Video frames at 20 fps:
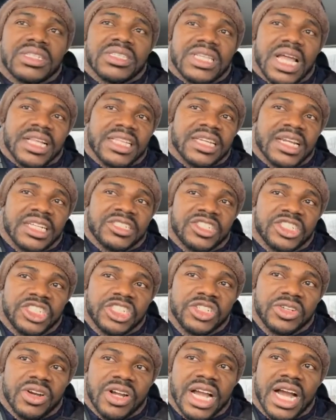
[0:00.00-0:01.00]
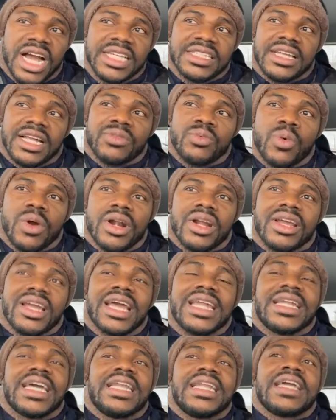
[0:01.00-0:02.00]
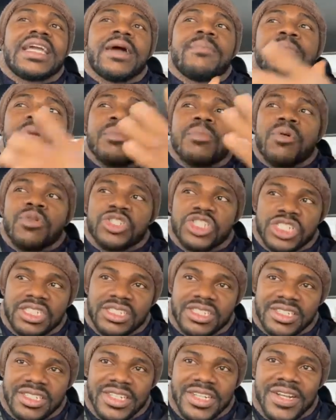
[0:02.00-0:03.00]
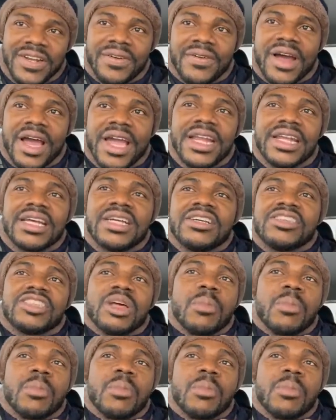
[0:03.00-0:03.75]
starting as junior guys at work, and then they get promotions, right?